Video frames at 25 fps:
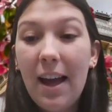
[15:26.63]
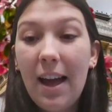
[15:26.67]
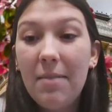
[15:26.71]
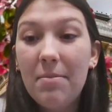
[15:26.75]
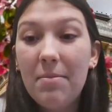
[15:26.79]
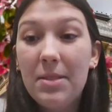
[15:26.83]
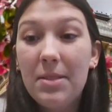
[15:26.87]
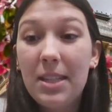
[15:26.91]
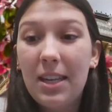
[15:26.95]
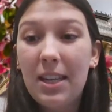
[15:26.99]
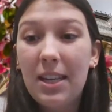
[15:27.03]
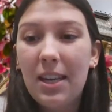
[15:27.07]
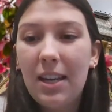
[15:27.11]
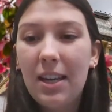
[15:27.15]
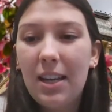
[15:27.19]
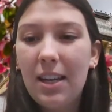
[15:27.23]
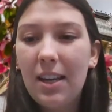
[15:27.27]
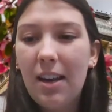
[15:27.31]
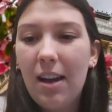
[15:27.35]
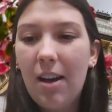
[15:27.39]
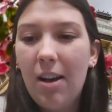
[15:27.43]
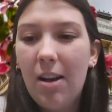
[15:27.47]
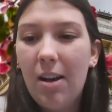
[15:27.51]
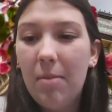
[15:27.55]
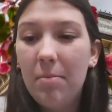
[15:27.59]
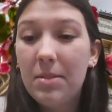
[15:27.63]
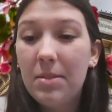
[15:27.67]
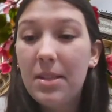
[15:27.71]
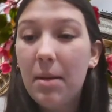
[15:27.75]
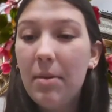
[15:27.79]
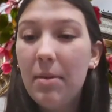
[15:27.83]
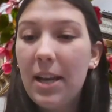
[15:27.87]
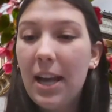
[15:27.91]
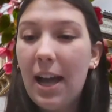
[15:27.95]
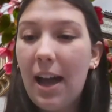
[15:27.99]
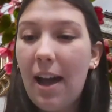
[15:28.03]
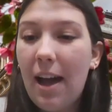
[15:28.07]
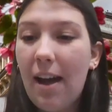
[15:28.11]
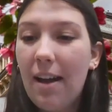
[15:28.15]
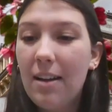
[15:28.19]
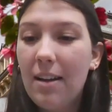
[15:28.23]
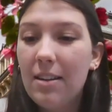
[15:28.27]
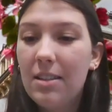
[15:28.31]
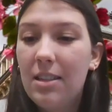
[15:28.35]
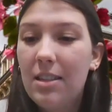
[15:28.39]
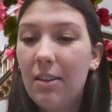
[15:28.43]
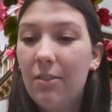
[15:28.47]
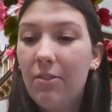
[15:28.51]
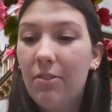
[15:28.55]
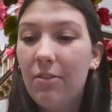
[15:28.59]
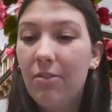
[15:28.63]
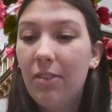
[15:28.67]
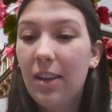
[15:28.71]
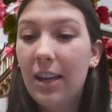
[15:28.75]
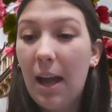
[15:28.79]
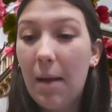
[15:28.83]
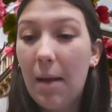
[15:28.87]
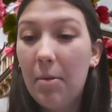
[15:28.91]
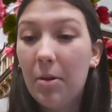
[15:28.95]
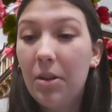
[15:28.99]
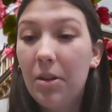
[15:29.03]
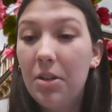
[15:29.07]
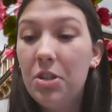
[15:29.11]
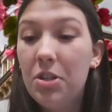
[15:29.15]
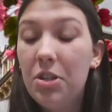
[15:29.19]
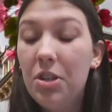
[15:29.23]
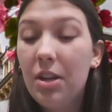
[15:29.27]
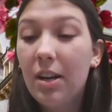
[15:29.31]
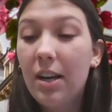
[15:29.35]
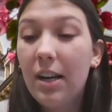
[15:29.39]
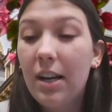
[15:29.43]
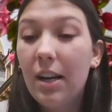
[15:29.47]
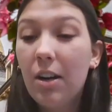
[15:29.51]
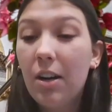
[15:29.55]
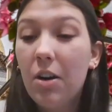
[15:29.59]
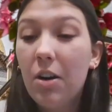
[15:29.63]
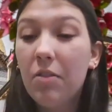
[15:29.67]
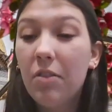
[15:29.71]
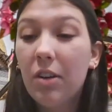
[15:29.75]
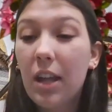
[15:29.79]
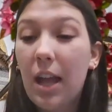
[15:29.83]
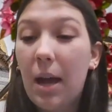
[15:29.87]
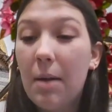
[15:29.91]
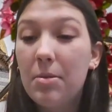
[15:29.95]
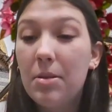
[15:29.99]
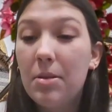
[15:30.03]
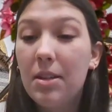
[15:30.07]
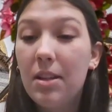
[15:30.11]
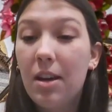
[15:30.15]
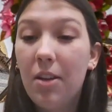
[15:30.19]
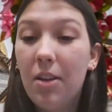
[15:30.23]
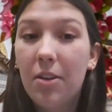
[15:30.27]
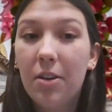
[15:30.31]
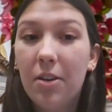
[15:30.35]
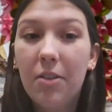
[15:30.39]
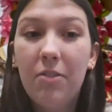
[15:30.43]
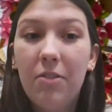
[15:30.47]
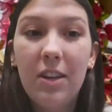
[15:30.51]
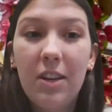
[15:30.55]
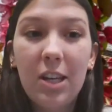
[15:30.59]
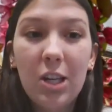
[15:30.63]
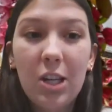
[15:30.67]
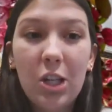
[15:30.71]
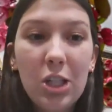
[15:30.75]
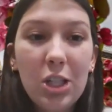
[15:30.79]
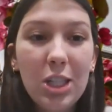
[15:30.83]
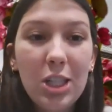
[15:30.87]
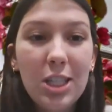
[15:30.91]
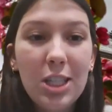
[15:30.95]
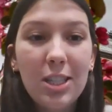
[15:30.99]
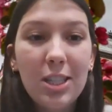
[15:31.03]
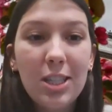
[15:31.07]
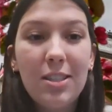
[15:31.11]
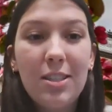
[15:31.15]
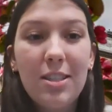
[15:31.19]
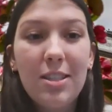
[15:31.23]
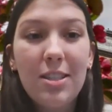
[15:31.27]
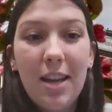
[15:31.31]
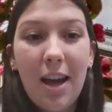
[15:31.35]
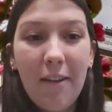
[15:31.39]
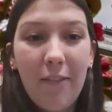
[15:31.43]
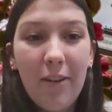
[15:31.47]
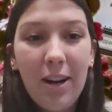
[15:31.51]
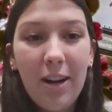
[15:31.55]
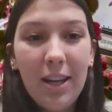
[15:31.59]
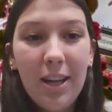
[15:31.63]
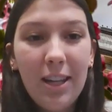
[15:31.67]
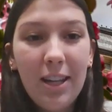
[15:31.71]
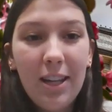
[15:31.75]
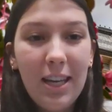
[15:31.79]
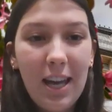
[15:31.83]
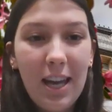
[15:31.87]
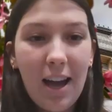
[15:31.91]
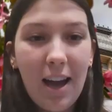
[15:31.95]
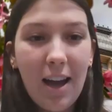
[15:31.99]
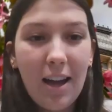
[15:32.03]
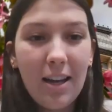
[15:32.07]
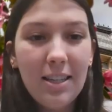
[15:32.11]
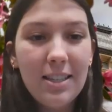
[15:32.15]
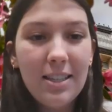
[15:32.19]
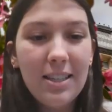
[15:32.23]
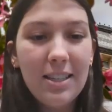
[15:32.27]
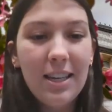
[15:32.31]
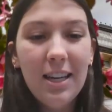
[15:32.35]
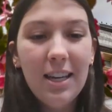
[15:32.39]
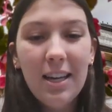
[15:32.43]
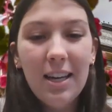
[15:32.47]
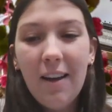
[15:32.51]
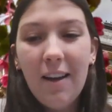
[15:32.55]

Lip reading: I'm seeing somebody asked if like chemical engineering overlaps with other fields. Definitely yes.